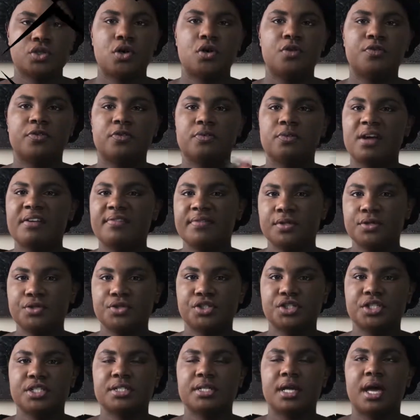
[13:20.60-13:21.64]
So for
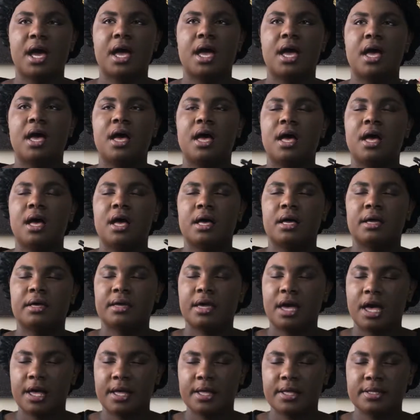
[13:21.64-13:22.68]
Revolution,
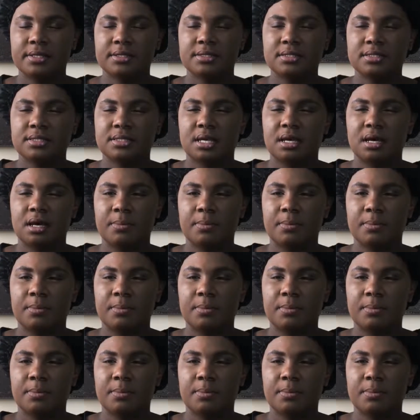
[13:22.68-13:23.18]
cons